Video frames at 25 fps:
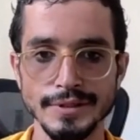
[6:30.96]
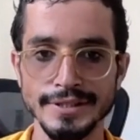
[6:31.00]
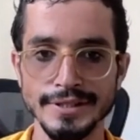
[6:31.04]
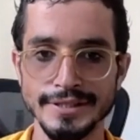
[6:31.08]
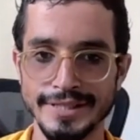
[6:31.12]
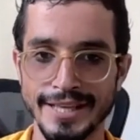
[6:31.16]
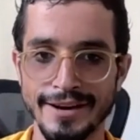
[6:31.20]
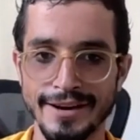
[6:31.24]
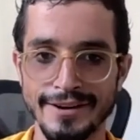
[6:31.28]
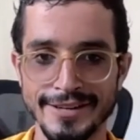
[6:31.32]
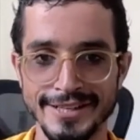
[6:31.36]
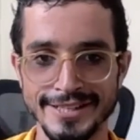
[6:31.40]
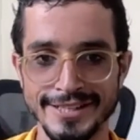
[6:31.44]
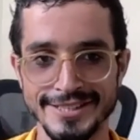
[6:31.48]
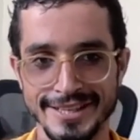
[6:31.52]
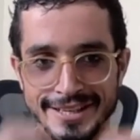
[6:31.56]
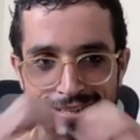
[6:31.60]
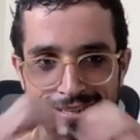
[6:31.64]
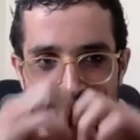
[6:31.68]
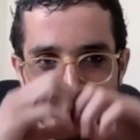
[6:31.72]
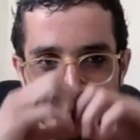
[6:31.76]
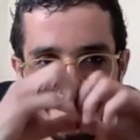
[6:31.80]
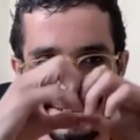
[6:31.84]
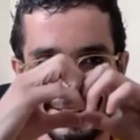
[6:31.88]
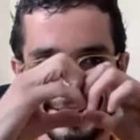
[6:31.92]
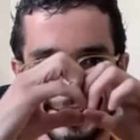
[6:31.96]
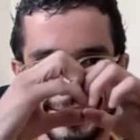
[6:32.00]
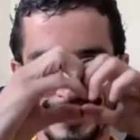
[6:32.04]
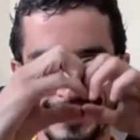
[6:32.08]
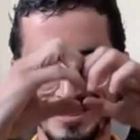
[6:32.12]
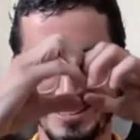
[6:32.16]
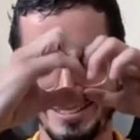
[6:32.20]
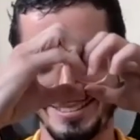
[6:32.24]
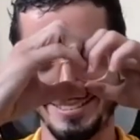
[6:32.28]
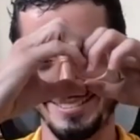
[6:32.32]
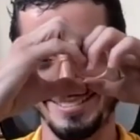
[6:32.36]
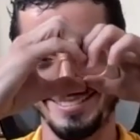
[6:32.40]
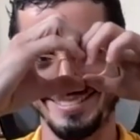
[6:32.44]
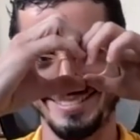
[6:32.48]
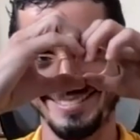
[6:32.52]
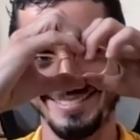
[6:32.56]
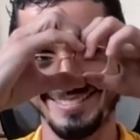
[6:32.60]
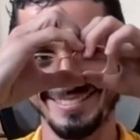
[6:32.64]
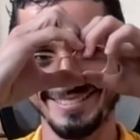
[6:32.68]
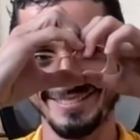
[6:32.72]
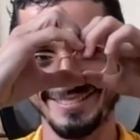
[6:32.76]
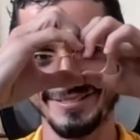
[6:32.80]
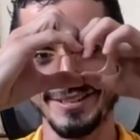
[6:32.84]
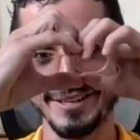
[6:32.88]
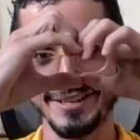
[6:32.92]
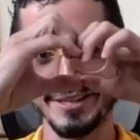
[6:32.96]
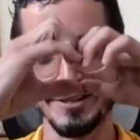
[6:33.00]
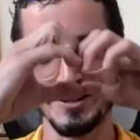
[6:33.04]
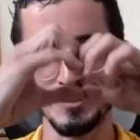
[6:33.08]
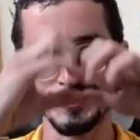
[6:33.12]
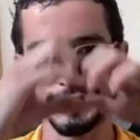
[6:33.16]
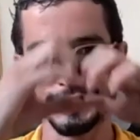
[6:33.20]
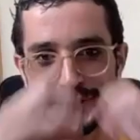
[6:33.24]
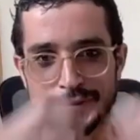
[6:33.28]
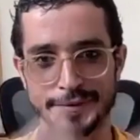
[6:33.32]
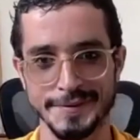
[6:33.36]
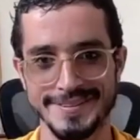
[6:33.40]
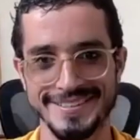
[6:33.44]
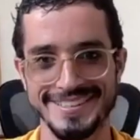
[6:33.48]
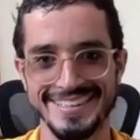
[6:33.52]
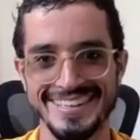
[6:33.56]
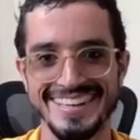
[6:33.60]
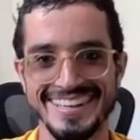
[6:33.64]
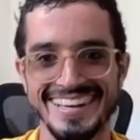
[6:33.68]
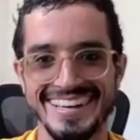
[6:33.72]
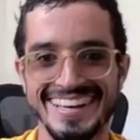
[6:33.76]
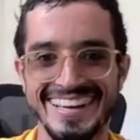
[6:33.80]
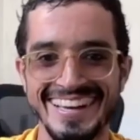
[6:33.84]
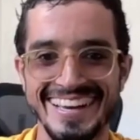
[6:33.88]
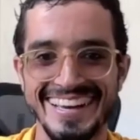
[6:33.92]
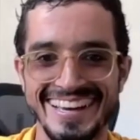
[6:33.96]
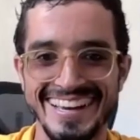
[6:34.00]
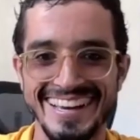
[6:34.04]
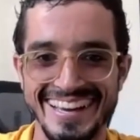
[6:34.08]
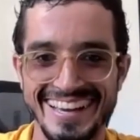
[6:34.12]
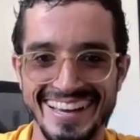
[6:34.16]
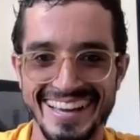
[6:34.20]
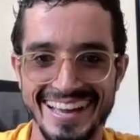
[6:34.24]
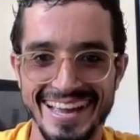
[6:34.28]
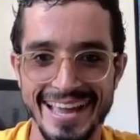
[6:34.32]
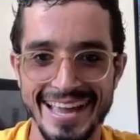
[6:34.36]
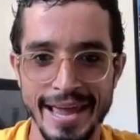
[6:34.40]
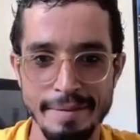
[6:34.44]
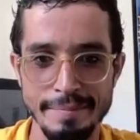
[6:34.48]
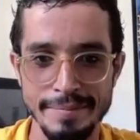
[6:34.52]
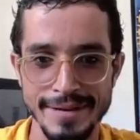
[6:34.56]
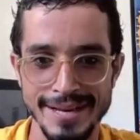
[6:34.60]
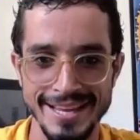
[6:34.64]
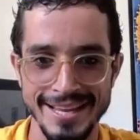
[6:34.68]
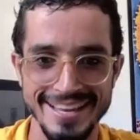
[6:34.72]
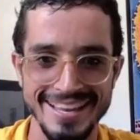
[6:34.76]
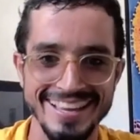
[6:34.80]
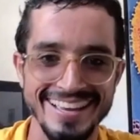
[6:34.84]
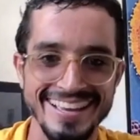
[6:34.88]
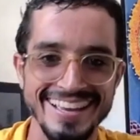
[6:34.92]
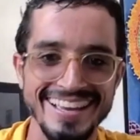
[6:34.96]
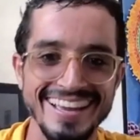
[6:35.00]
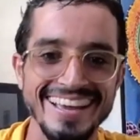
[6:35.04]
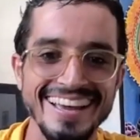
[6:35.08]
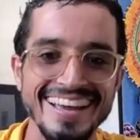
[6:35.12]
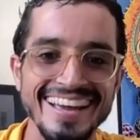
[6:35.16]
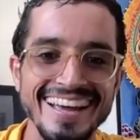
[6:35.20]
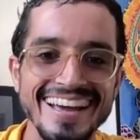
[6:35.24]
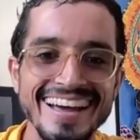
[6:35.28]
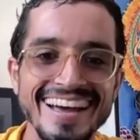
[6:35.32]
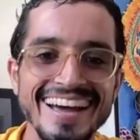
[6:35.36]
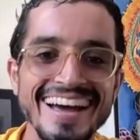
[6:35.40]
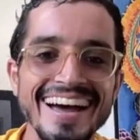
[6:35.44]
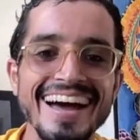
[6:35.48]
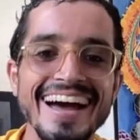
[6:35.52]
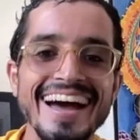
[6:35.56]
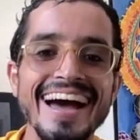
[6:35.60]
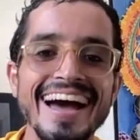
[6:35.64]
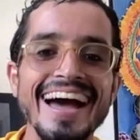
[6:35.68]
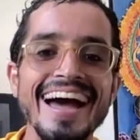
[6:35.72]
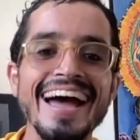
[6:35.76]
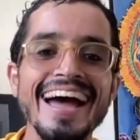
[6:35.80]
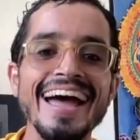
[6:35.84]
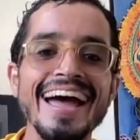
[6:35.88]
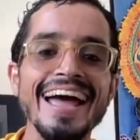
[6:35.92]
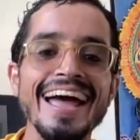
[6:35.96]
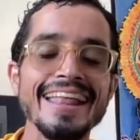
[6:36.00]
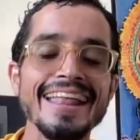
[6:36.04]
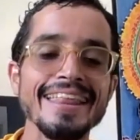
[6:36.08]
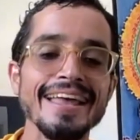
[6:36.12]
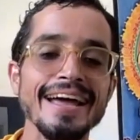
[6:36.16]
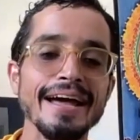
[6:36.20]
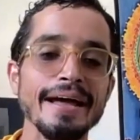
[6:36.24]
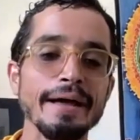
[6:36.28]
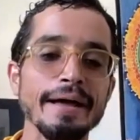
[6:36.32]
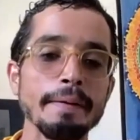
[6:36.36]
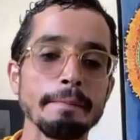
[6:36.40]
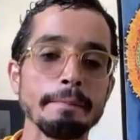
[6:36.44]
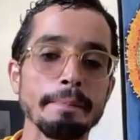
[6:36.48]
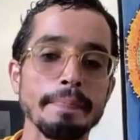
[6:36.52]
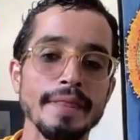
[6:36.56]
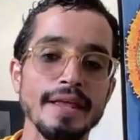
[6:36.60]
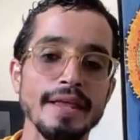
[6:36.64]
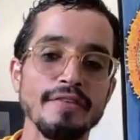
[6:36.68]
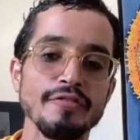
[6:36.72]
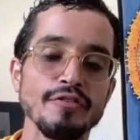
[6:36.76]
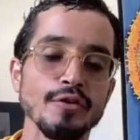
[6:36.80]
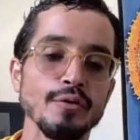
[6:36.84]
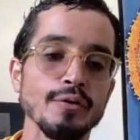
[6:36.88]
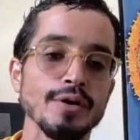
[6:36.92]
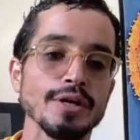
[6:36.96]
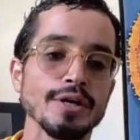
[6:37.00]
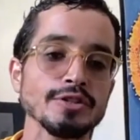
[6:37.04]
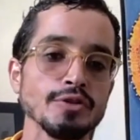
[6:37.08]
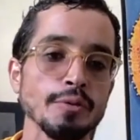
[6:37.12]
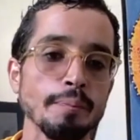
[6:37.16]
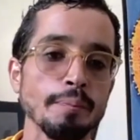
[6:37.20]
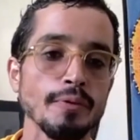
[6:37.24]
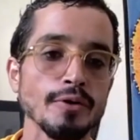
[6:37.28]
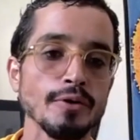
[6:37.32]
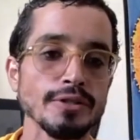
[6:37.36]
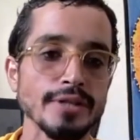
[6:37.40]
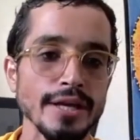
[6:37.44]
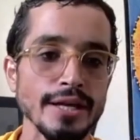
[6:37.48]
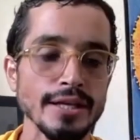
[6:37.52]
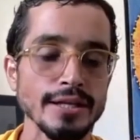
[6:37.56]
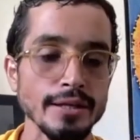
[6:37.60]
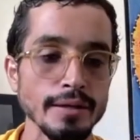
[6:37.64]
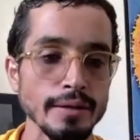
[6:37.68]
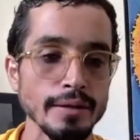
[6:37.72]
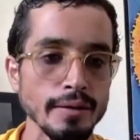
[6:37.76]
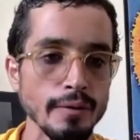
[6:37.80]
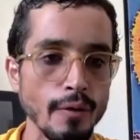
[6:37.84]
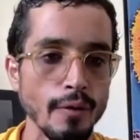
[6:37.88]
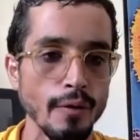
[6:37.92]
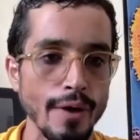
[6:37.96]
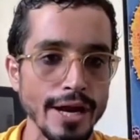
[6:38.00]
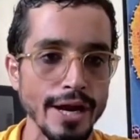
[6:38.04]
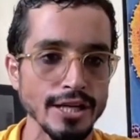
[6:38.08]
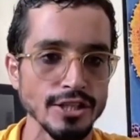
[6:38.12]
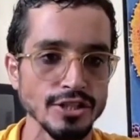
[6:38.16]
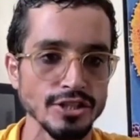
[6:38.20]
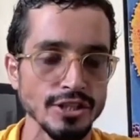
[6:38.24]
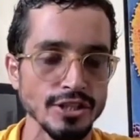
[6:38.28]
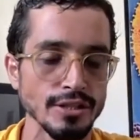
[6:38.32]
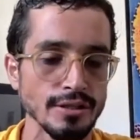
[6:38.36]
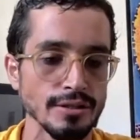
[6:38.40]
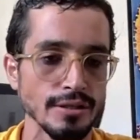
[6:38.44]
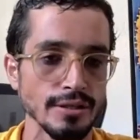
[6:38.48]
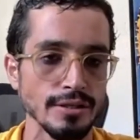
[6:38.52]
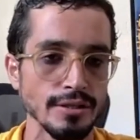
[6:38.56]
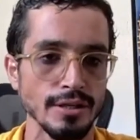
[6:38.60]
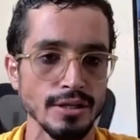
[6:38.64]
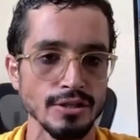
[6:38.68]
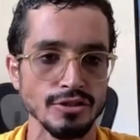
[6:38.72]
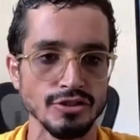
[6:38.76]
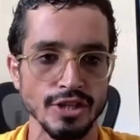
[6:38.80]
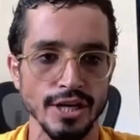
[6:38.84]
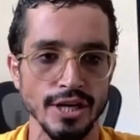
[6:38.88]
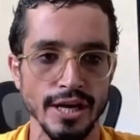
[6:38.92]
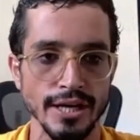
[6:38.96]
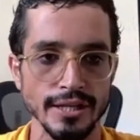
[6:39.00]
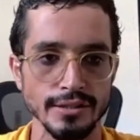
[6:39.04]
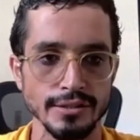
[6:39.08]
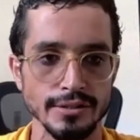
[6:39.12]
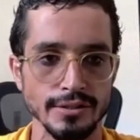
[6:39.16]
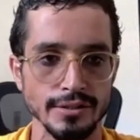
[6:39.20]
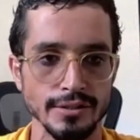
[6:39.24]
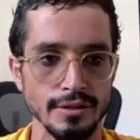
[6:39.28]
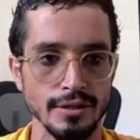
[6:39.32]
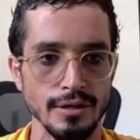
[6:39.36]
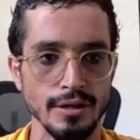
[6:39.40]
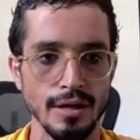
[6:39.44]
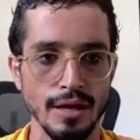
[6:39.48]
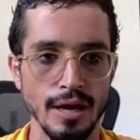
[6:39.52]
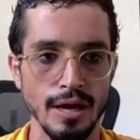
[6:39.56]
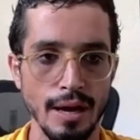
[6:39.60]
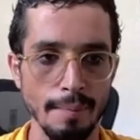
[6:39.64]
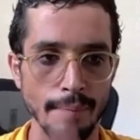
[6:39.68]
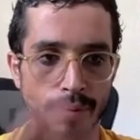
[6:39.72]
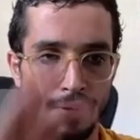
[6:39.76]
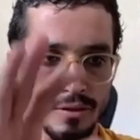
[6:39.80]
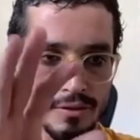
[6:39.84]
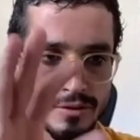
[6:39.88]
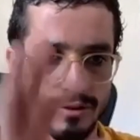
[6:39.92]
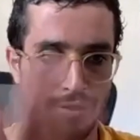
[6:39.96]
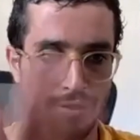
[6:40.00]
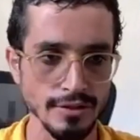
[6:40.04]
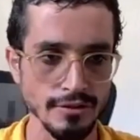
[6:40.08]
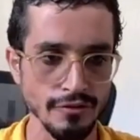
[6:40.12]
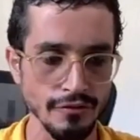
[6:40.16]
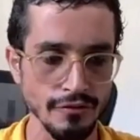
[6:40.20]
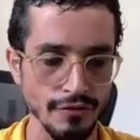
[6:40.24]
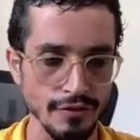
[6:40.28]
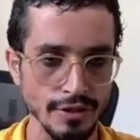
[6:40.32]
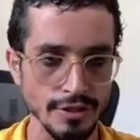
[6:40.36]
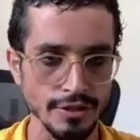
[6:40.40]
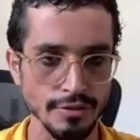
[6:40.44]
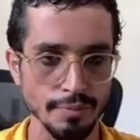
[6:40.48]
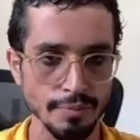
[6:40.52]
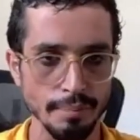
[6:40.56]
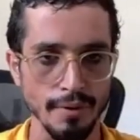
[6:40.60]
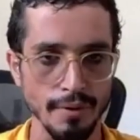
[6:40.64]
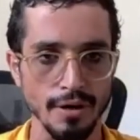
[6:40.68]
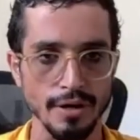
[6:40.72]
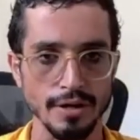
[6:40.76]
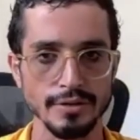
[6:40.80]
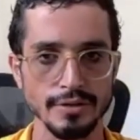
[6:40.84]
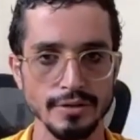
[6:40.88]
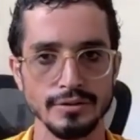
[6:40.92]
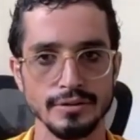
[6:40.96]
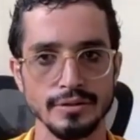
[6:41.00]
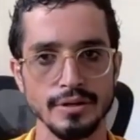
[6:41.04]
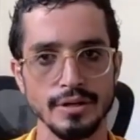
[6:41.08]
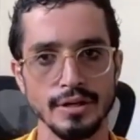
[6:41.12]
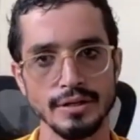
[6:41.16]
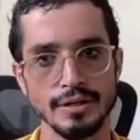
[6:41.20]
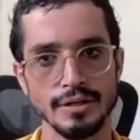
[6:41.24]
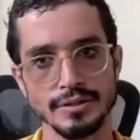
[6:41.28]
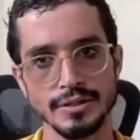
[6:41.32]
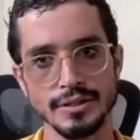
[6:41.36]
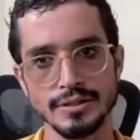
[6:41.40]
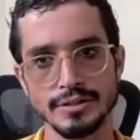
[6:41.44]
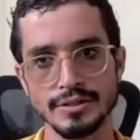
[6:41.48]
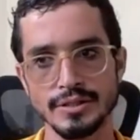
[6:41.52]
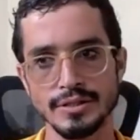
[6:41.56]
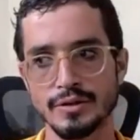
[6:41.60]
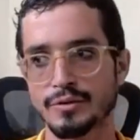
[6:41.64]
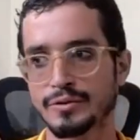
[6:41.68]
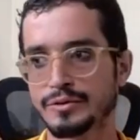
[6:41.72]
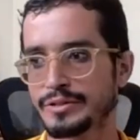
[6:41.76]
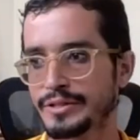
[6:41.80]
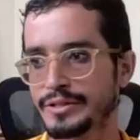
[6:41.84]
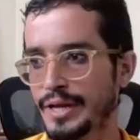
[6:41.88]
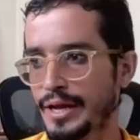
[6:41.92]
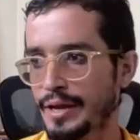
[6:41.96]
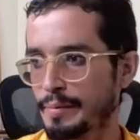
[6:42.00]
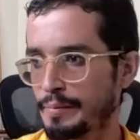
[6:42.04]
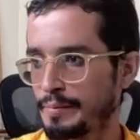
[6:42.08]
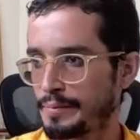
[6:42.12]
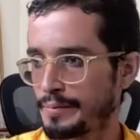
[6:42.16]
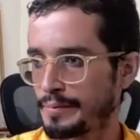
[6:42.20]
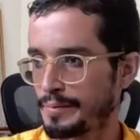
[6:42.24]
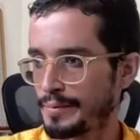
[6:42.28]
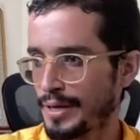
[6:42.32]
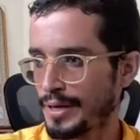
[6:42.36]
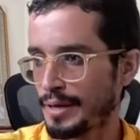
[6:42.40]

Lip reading: There is a heart for you too, Emily. And if you want to put any question in the chat about this first part, this is a good time.